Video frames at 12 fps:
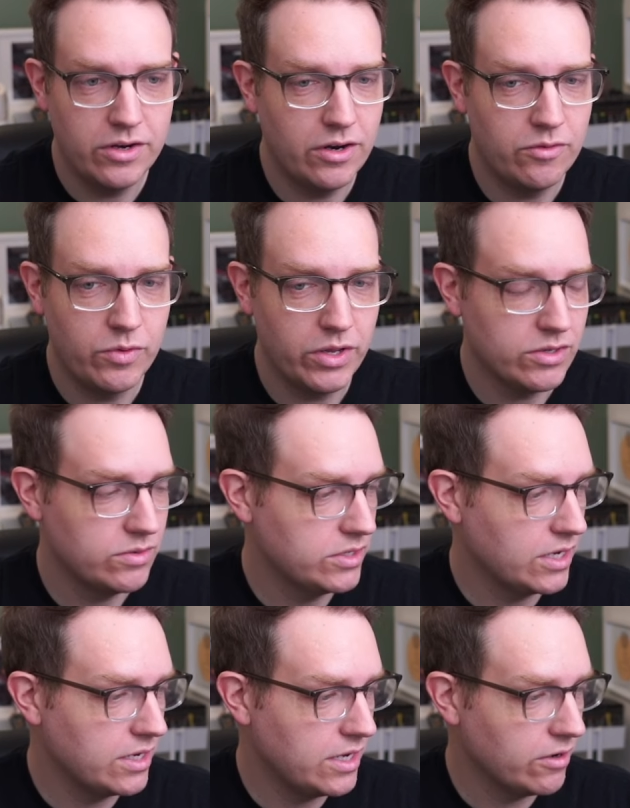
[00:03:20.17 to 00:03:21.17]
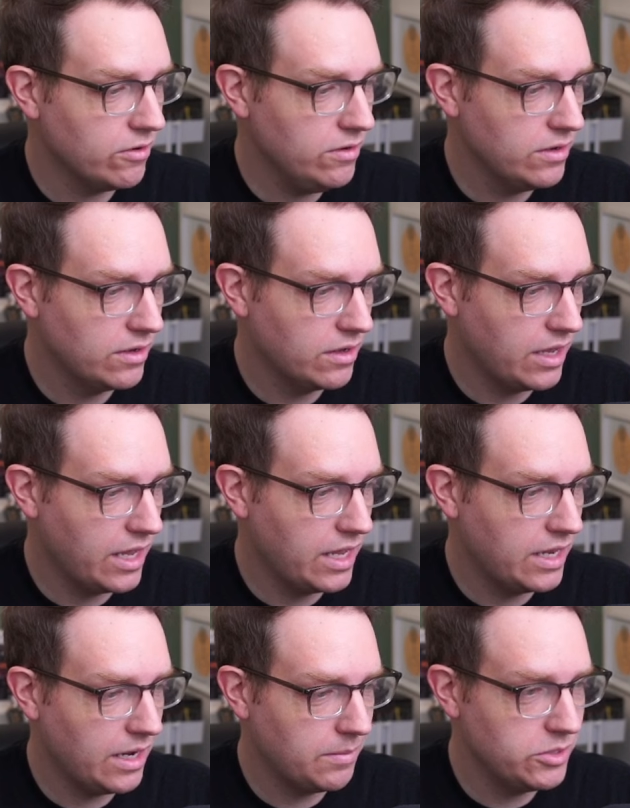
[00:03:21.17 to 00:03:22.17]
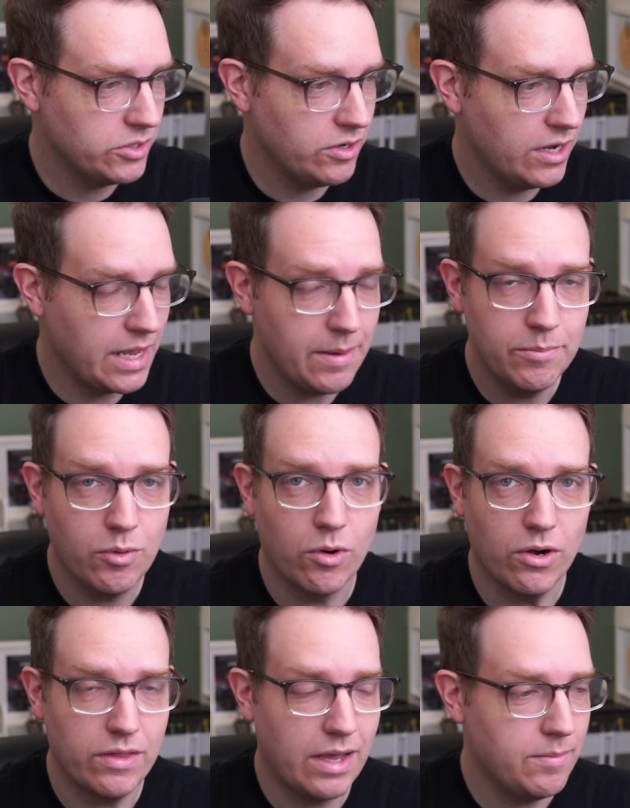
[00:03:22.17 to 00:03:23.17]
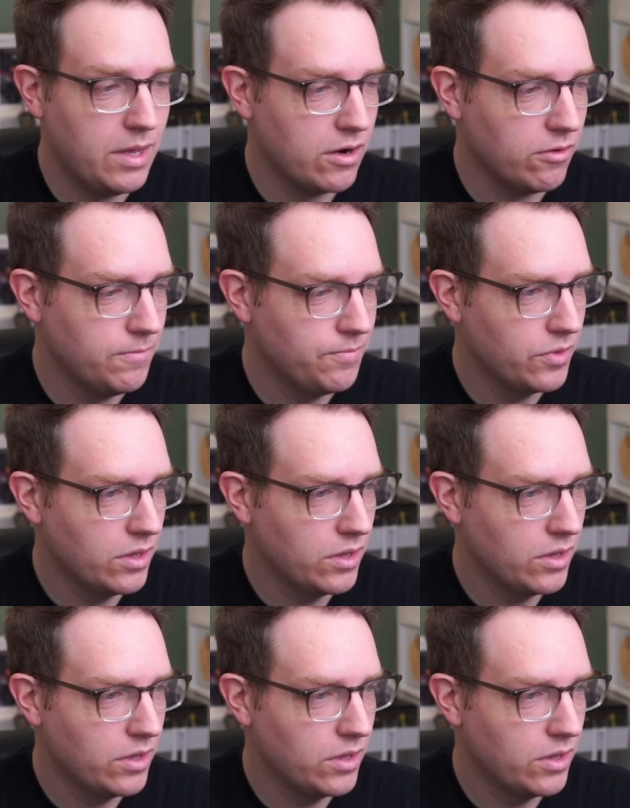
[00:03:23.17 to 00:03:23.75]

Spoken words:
Unreal scene here, and I'm just going to import that model.